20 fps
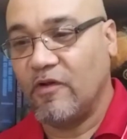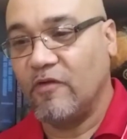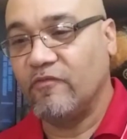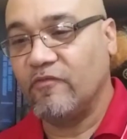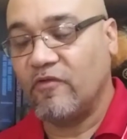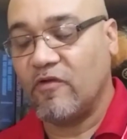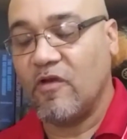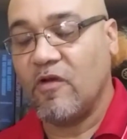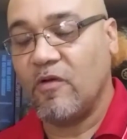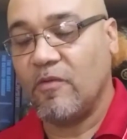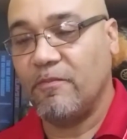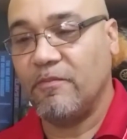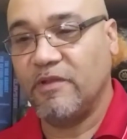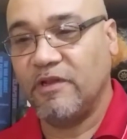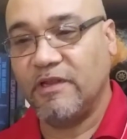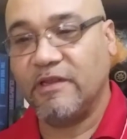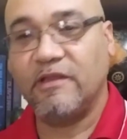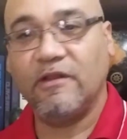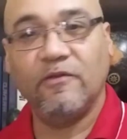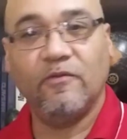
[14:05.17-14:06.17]
overall
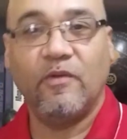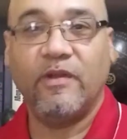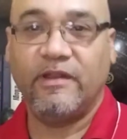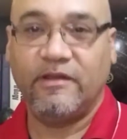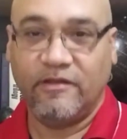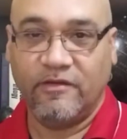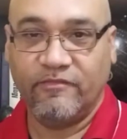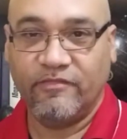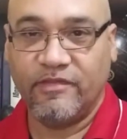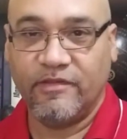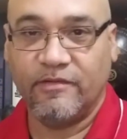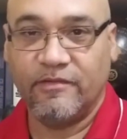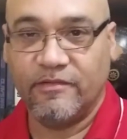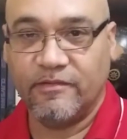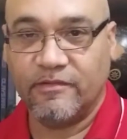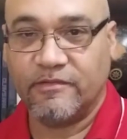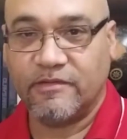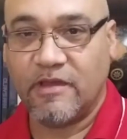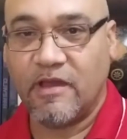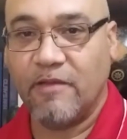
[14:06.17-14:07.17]
molecular weight of
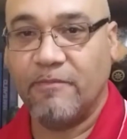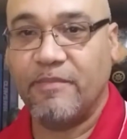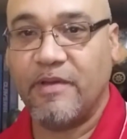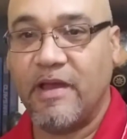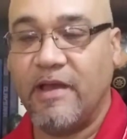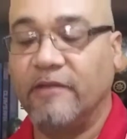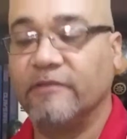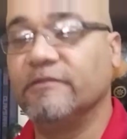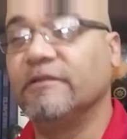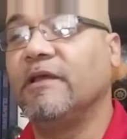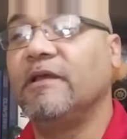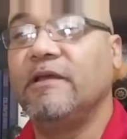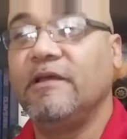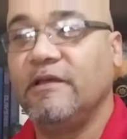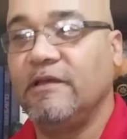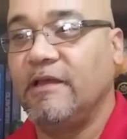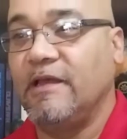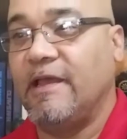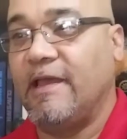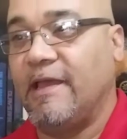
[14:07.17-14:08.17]
the compound,
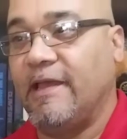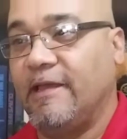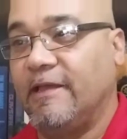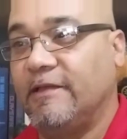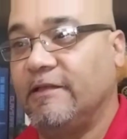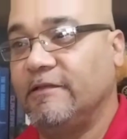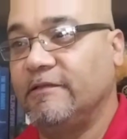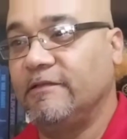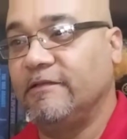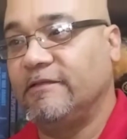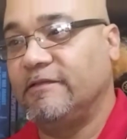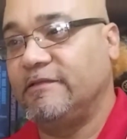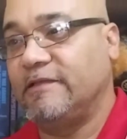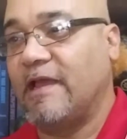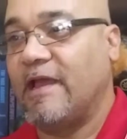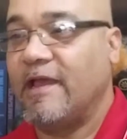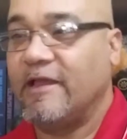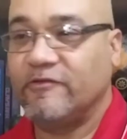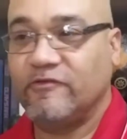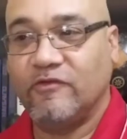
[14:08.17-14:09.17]
and
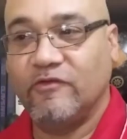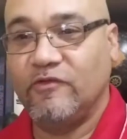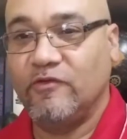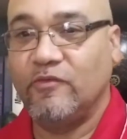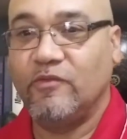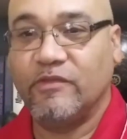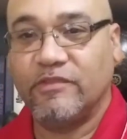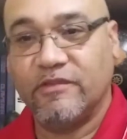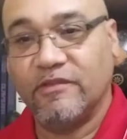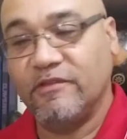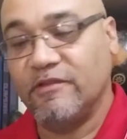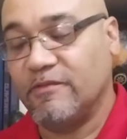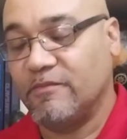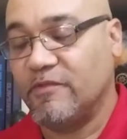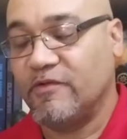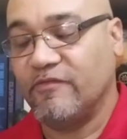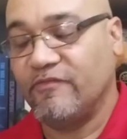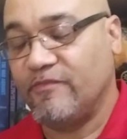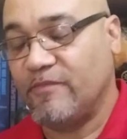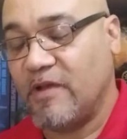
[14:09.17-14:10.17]
that has to do with the
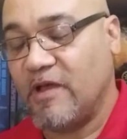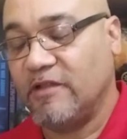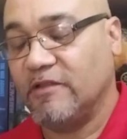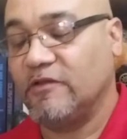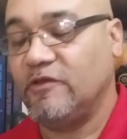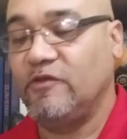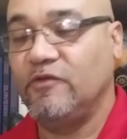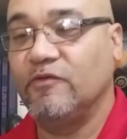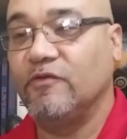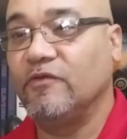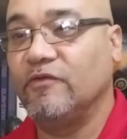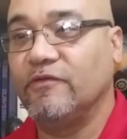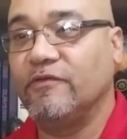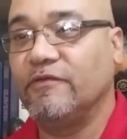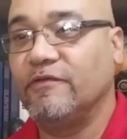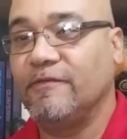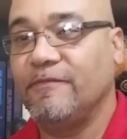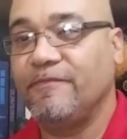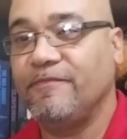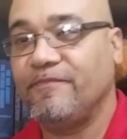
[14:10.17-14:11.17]
number of
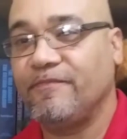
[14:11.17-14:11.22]
molecules,